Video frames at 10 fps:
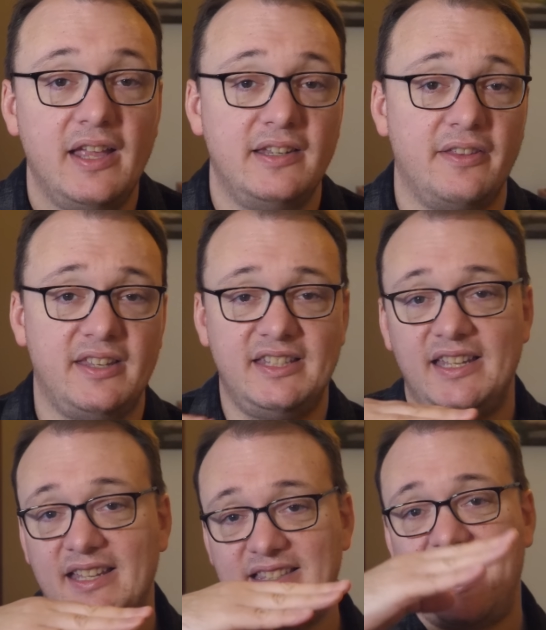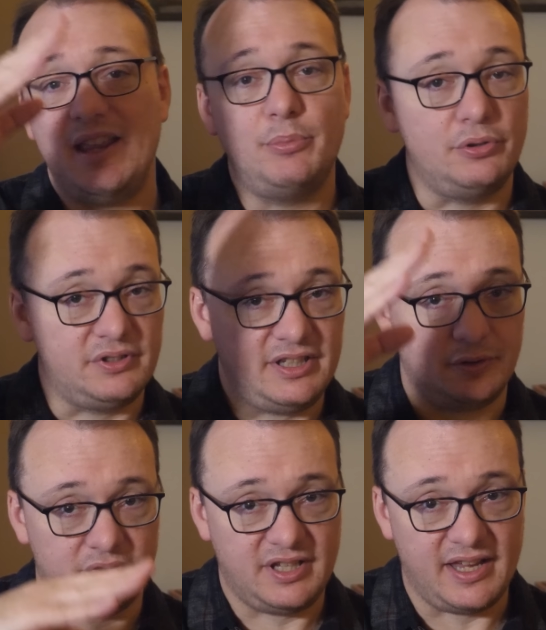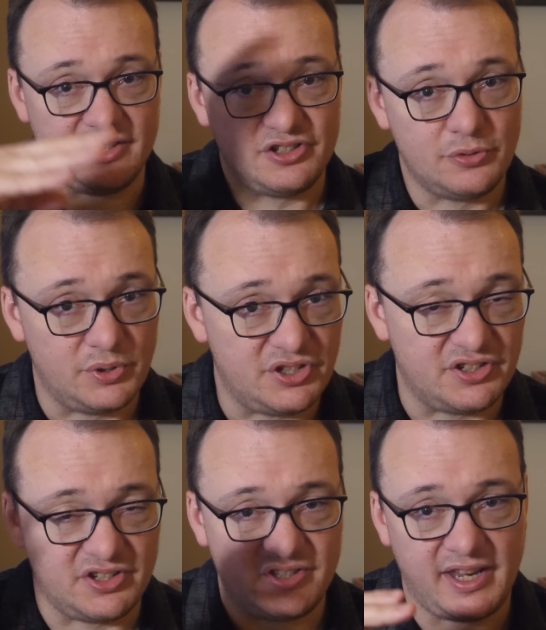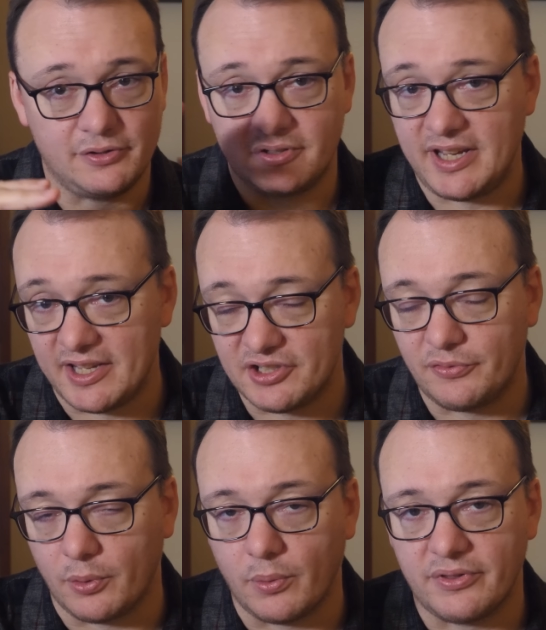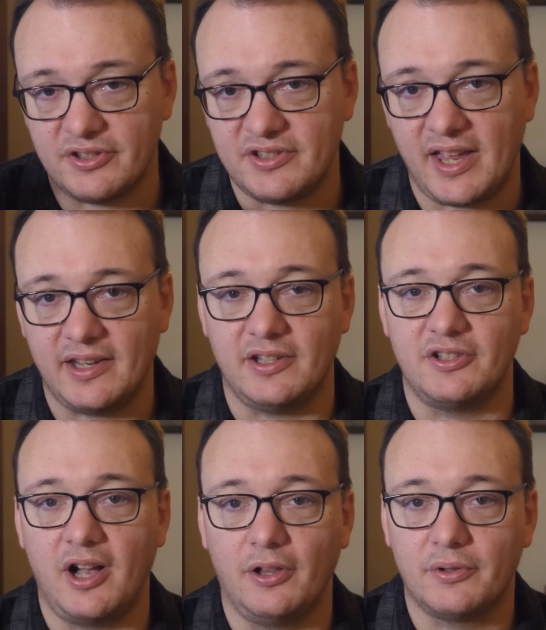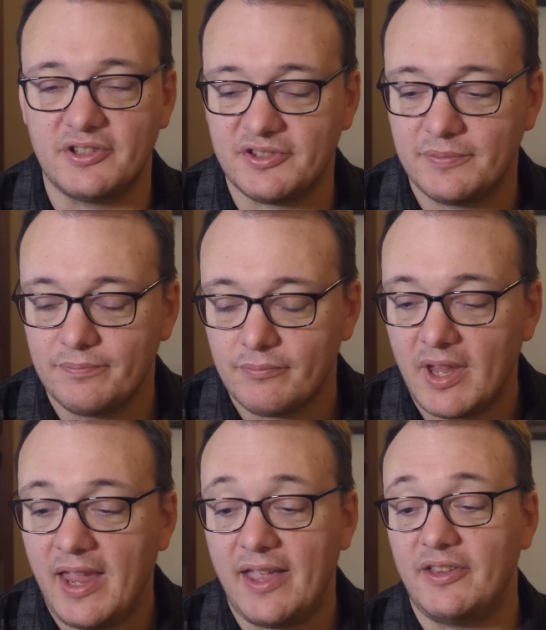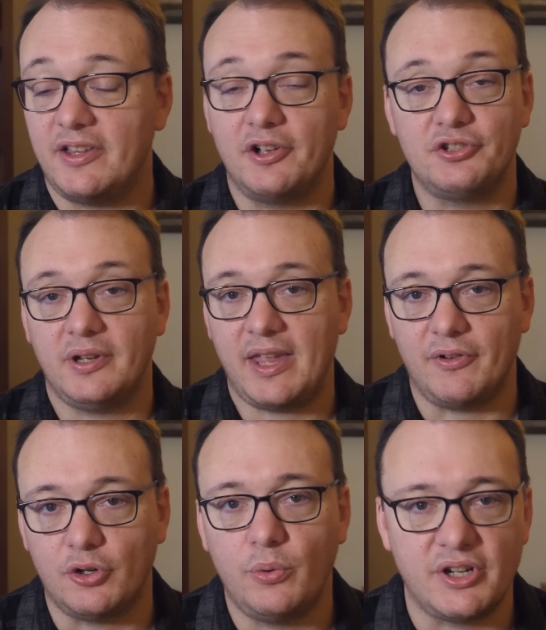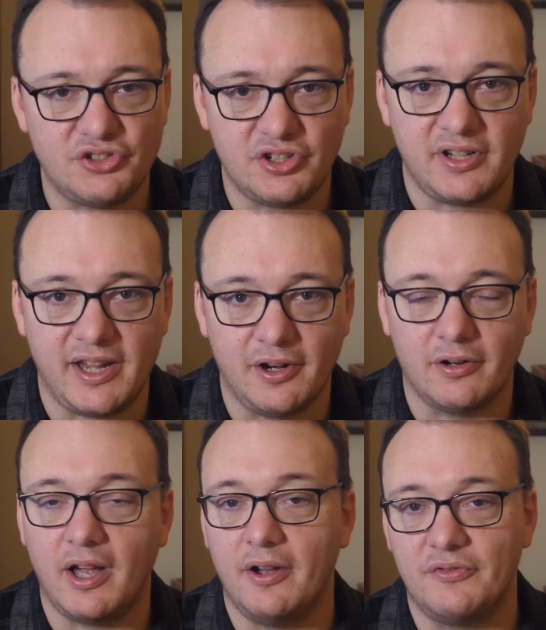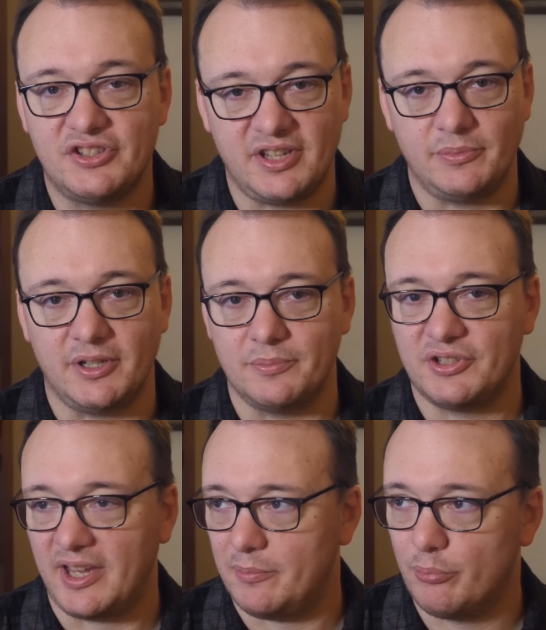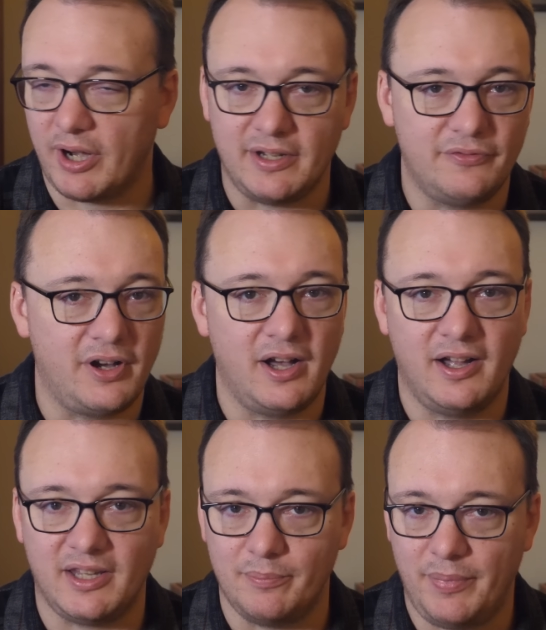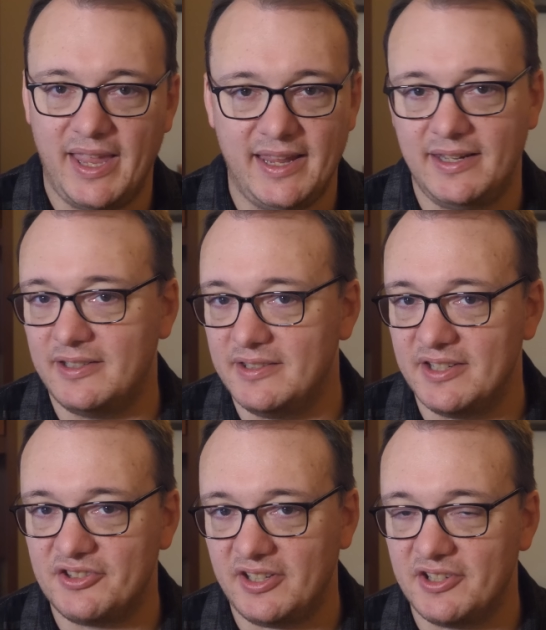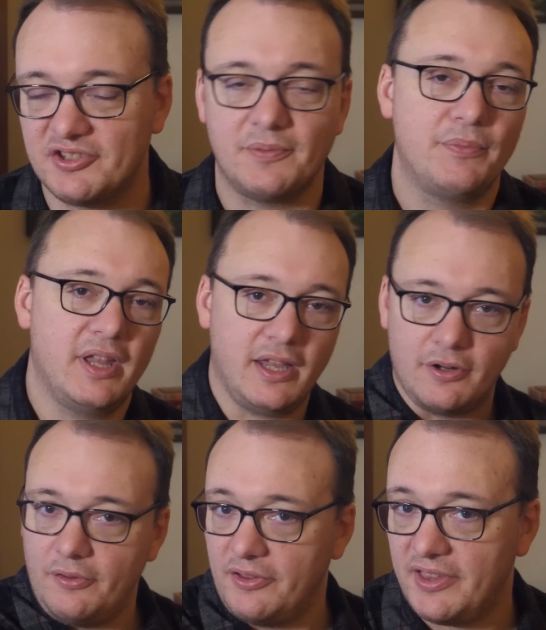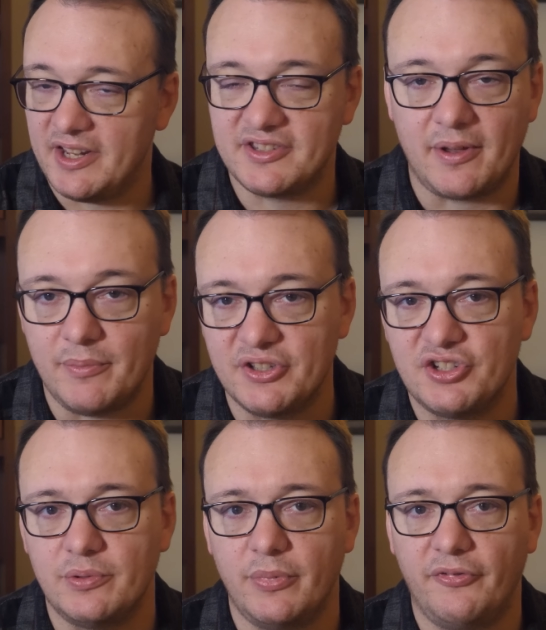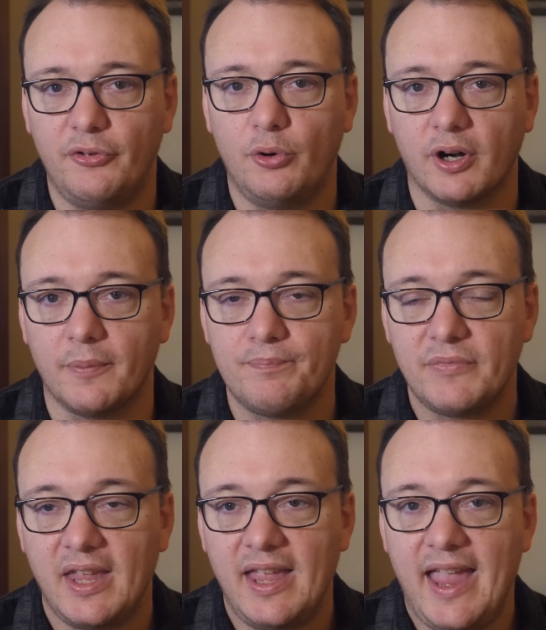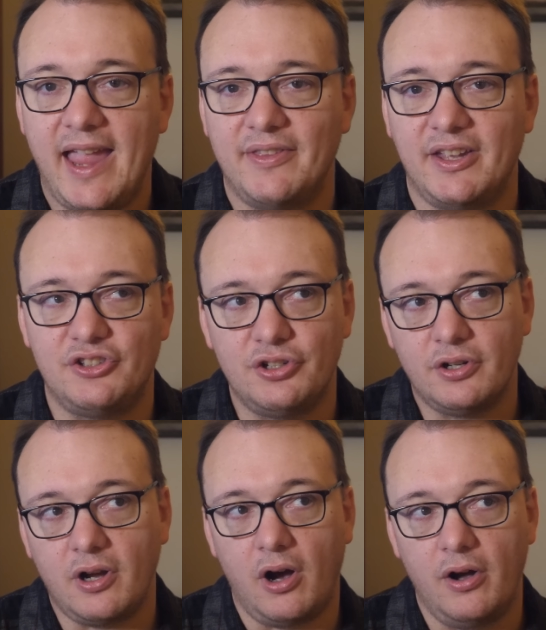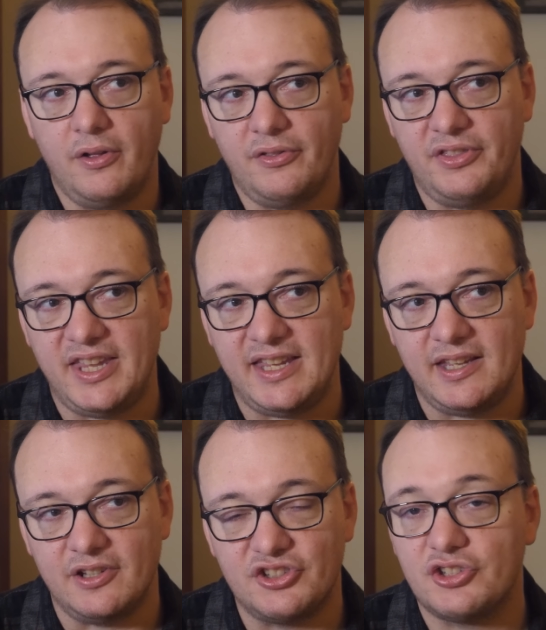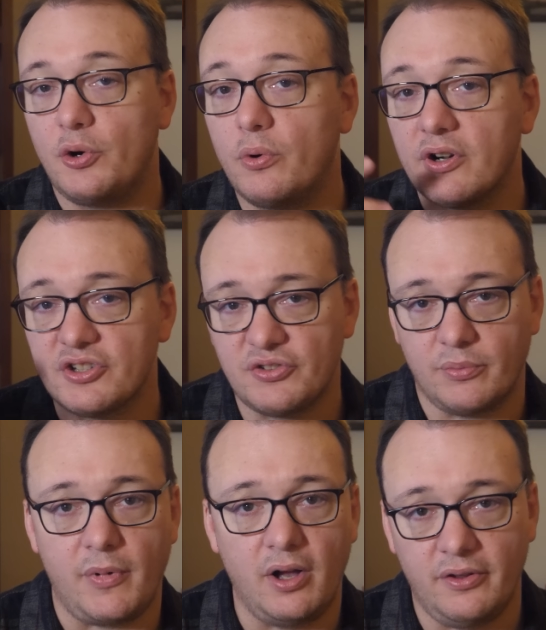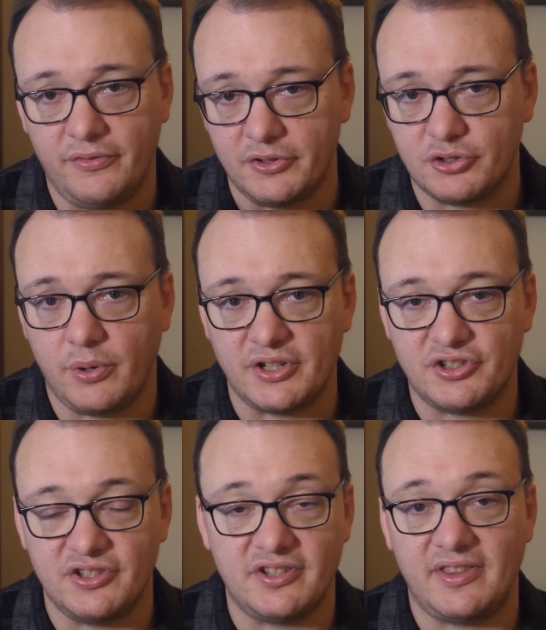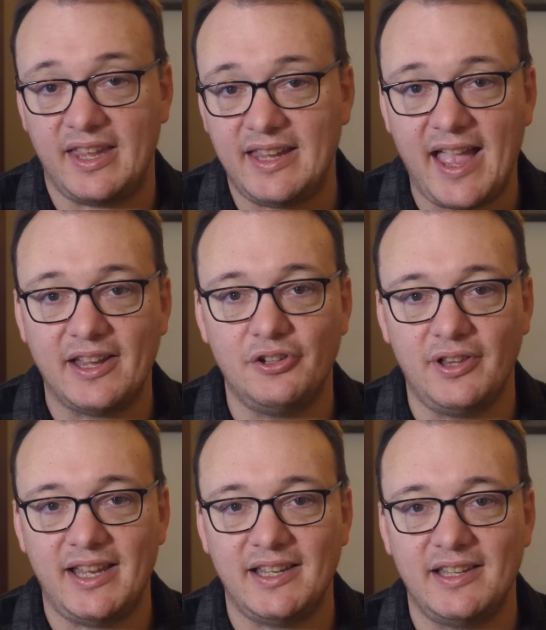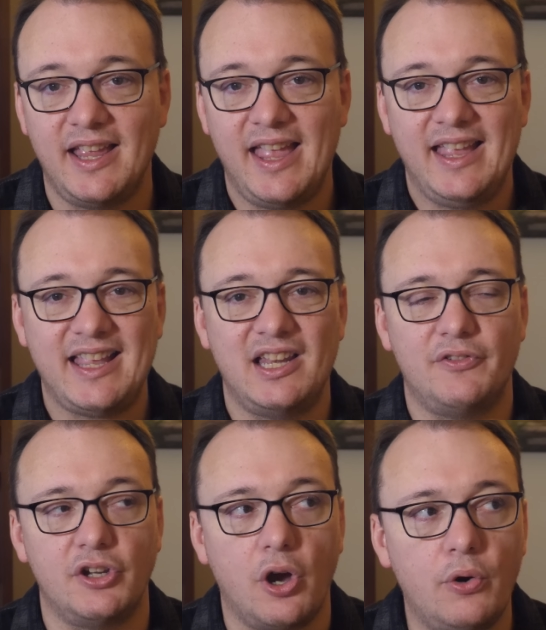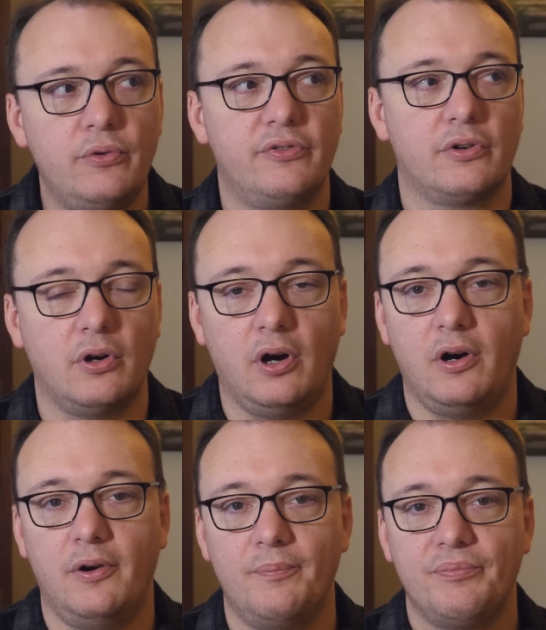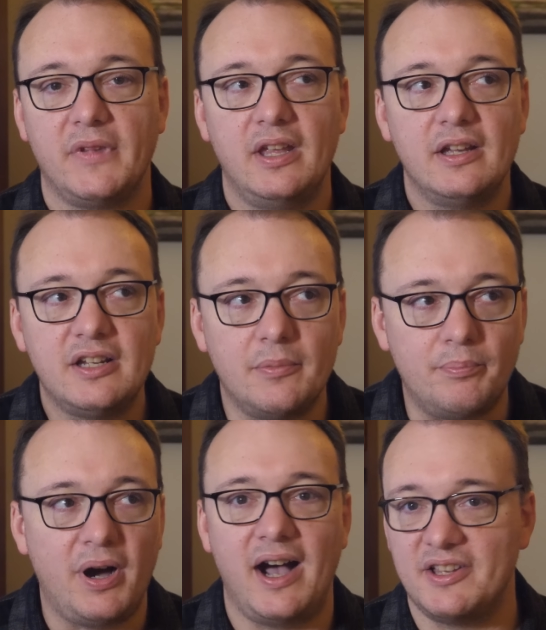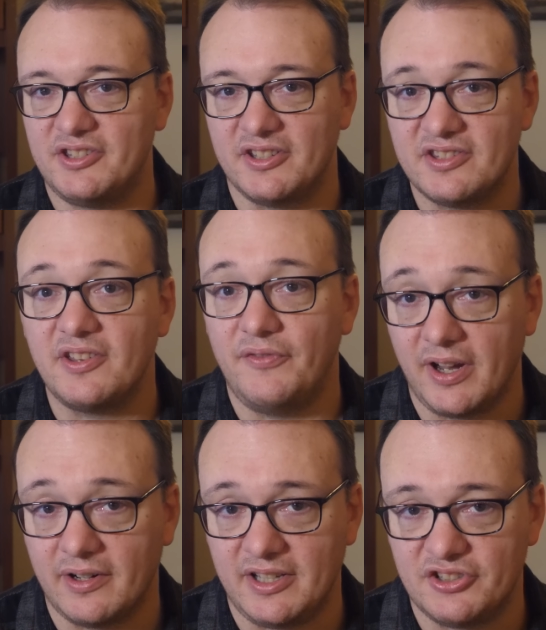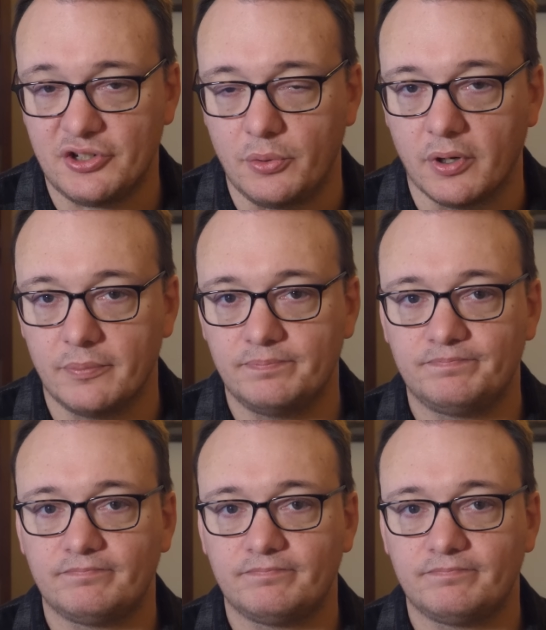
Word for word: Now, they did a table tilt test, which is a standard test for orthostatic intolerance. And then they also gave a questionnaire of symptoms like brain fog and pain and dizziness and all the things I mentioned before. And they took the scores from all of those questions and they calculated kind of an overall composite severity score.